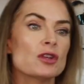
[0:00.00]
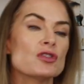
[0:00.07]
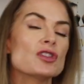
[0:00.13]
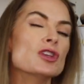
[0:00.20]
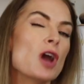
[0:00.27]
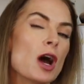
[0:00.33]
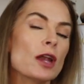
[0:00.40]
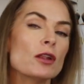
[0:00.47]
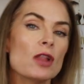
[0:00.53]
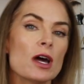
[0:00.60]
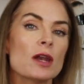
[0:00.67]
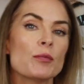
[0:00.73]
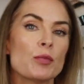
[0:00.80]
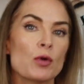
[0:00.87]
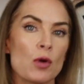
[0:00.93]
There's not a
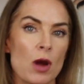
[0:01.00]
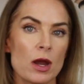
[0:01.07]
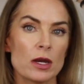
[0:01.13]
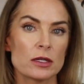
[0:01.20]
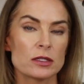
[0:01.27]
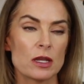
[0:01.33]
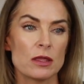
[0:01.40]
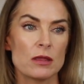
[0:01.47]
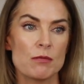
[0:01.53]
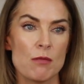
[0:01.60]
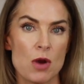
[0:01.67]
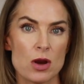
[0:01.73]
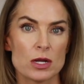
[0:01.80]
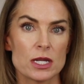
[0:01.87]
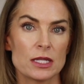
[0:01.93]
lot of products on the
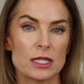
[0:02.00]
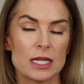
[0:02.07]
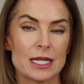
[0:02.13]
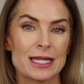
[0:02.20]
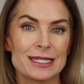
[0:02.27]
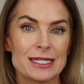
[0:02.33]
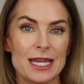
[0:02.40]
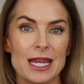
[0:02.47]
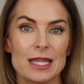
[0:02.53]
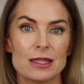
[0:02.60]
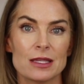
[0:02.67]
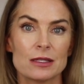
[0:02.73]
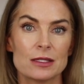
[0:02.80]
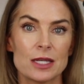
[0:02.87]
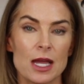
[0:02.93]
market that
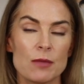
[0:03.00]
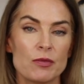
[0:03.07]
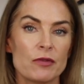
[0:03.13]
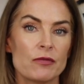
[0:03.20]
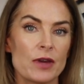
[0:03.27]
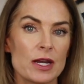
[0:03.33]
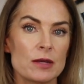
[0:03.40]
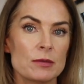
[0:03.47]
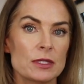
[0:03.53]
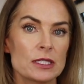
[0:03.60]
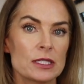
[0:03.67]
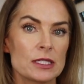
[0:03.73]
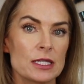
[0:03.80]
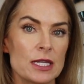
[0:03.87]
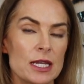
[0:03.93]
contain this type of vitamin
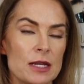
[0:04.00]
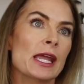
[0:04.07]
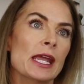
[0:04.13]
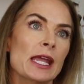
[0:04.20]
C,